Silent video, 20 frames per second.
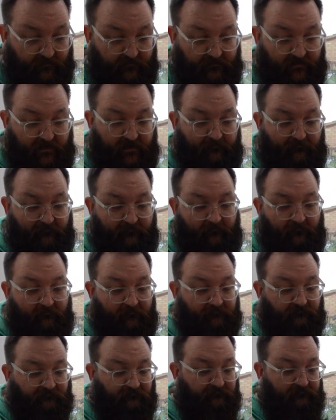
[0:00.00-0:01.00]
Yep,
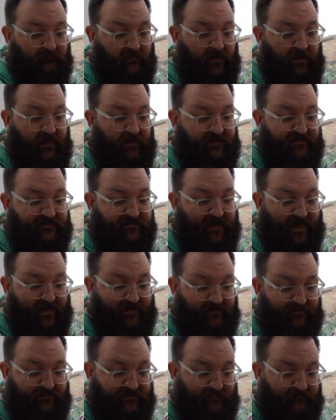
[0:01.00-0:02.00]
and it's
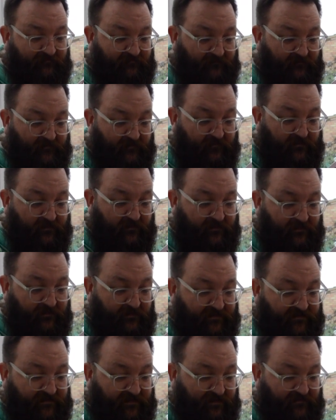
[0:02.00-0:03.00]
knackered.
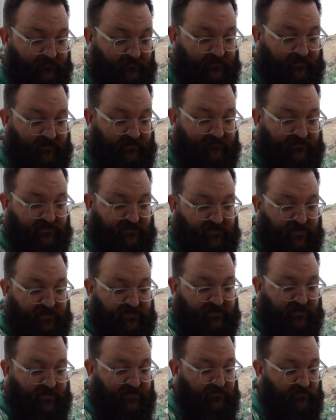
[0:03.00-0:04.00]
So we're going to have to
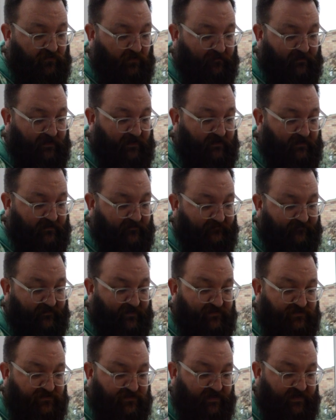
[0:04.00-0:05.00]
change that knob
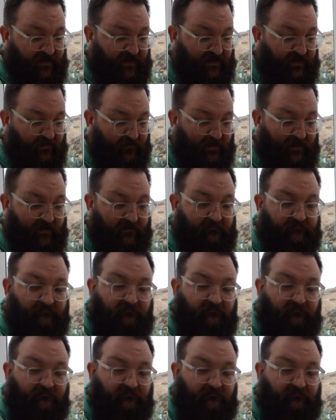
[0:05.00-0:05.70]
eventually anyway.